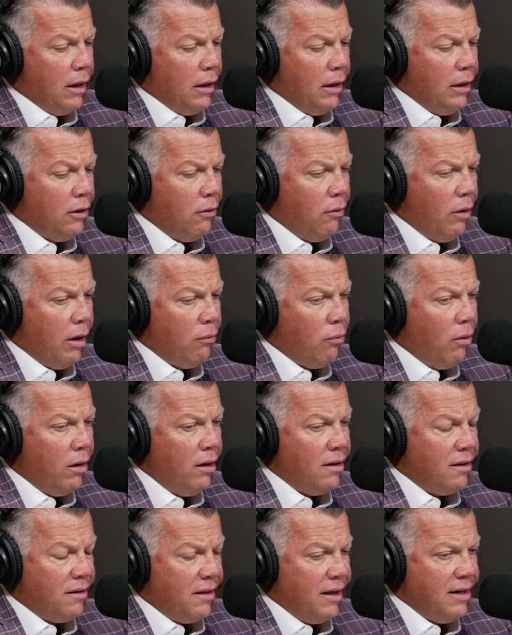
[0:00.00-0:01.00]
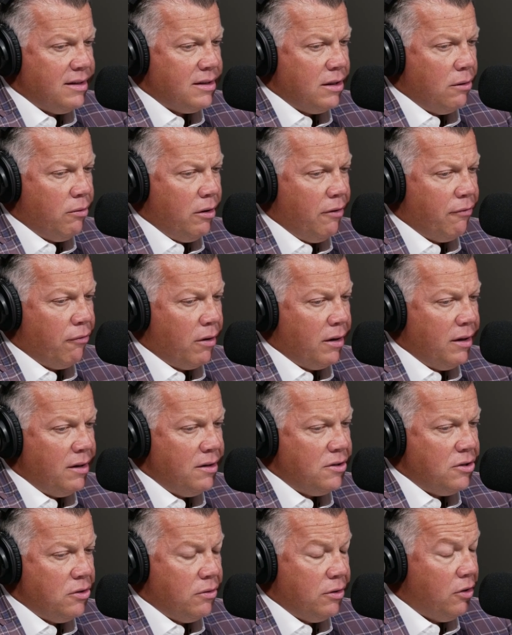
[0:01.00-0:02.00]
And one of the things that we've run
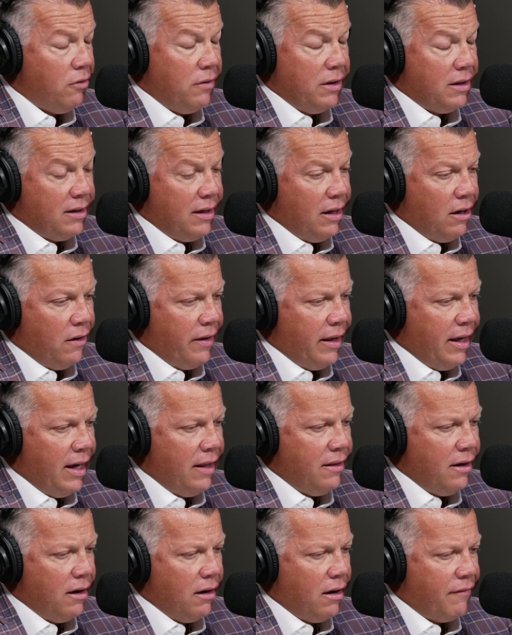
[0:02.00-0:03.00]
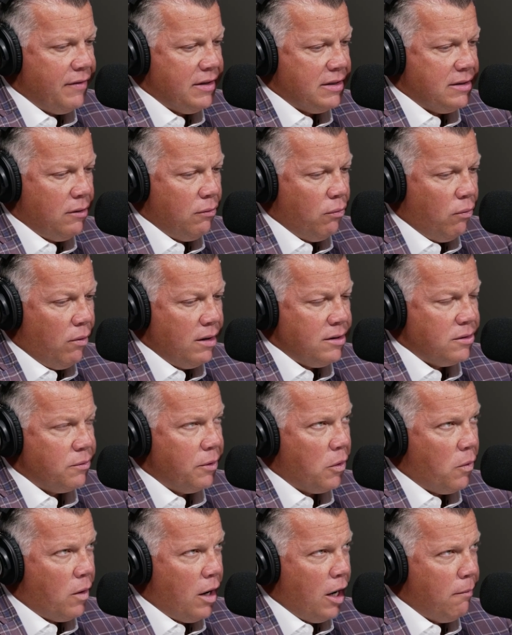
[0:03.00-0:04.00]
into, and you hit the nail on the head there, obviously one's a
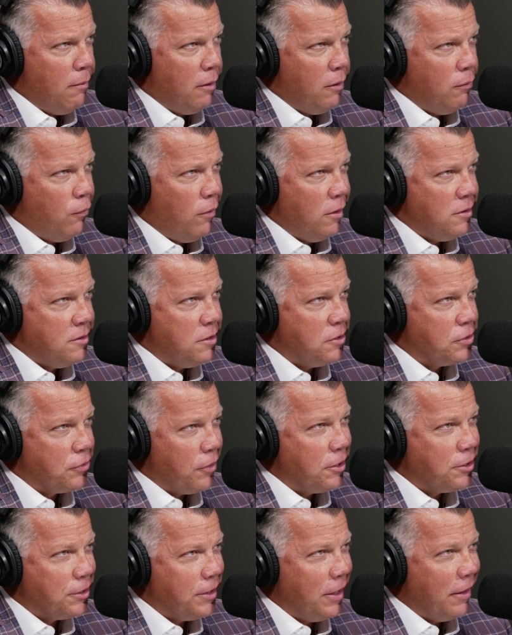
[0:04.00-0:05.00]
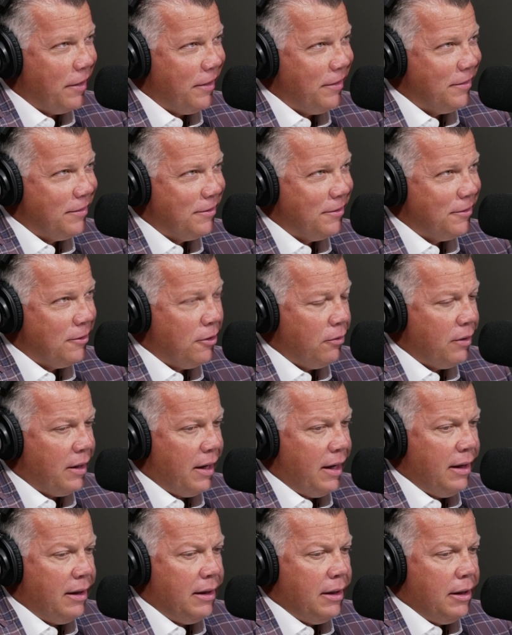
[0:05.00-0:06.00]
requirement, one's discretionary,
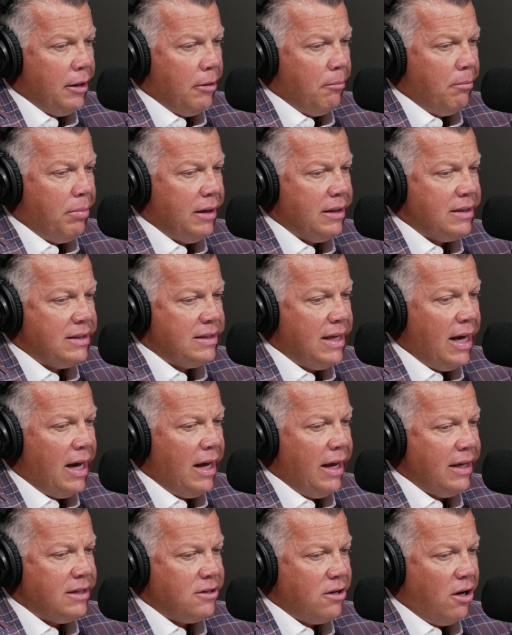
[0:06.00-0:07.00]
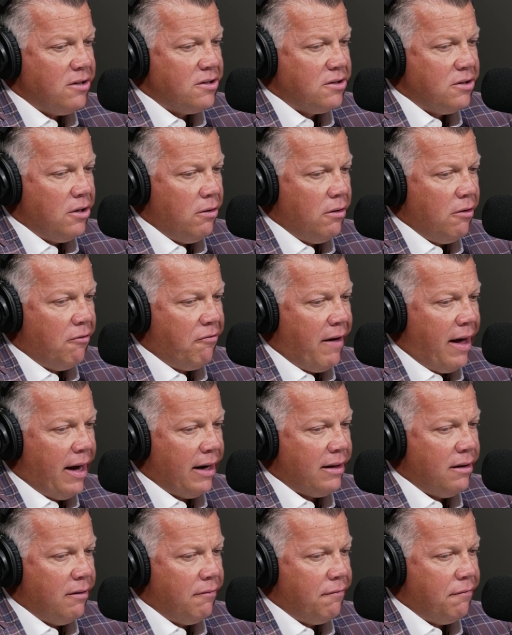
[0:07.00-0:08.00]
okay? But it's also the
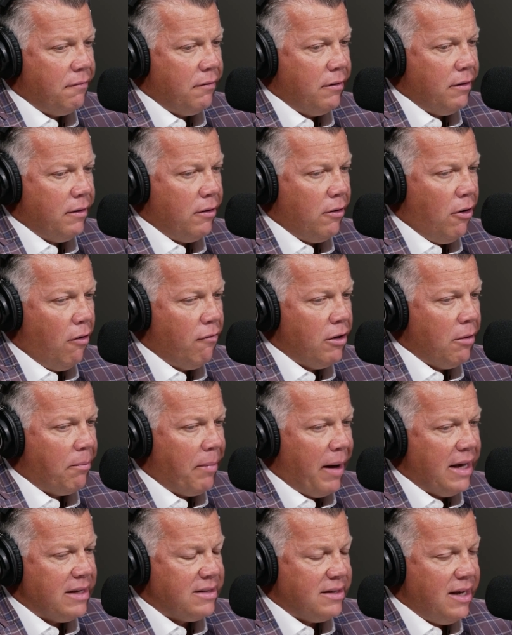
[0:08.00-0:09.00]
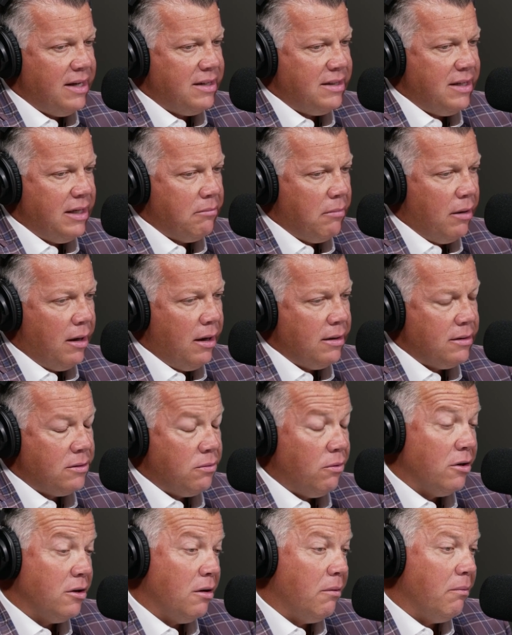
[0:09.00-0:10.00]
fact of over the past 18 months,
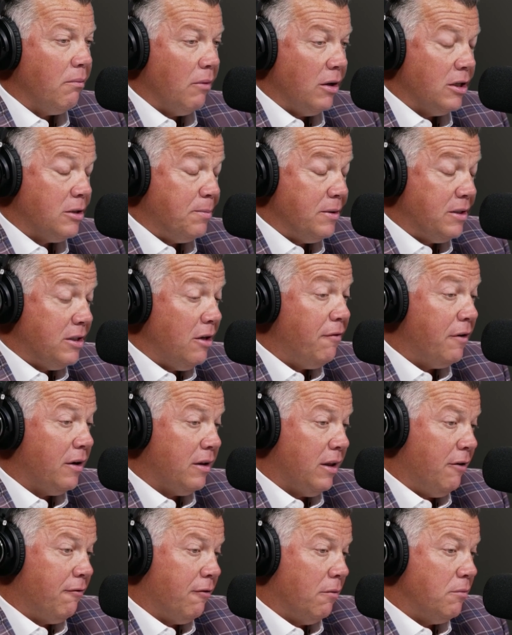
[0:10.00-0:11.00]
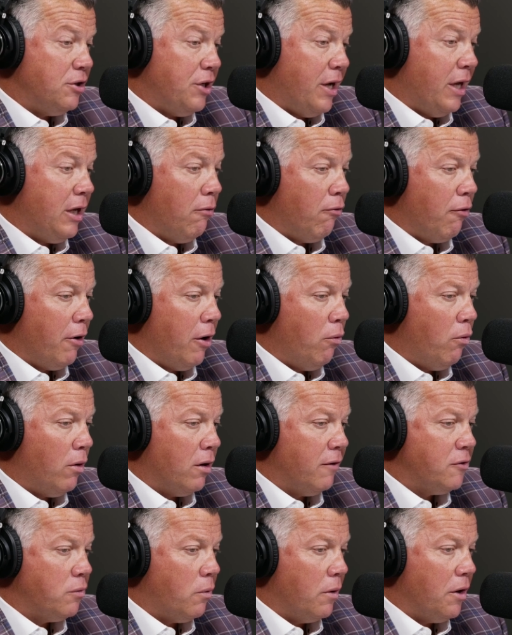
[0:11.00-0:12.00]
well, specifically from January 1
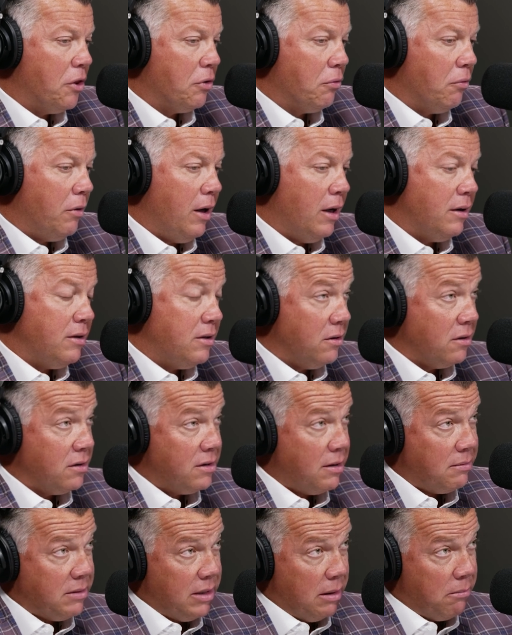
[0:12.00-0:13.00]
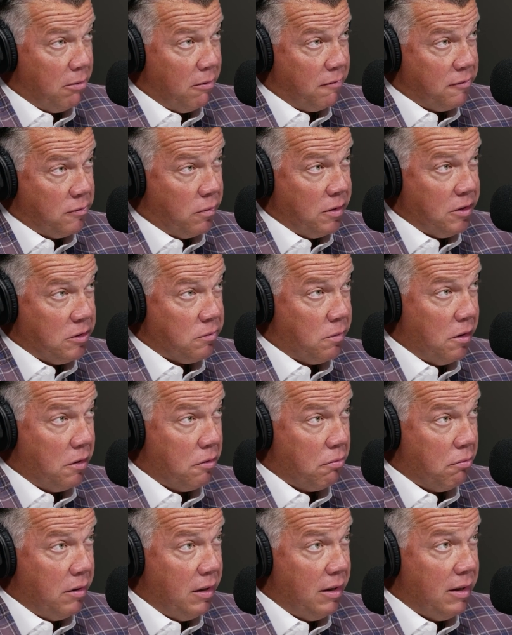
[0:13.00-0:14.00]
of 23 until September of
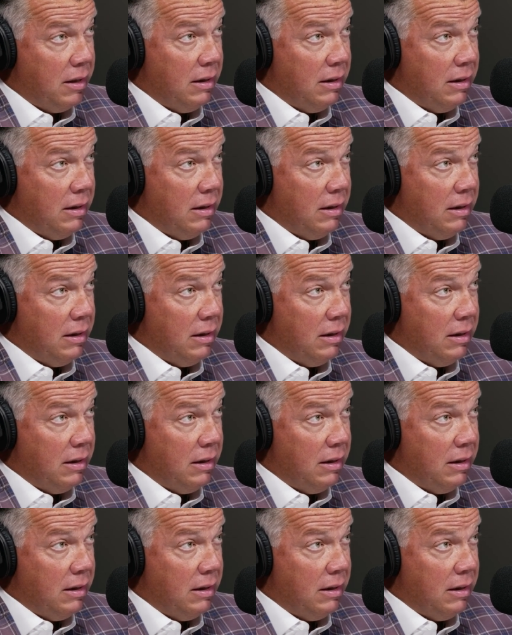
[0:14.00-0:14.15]
2023,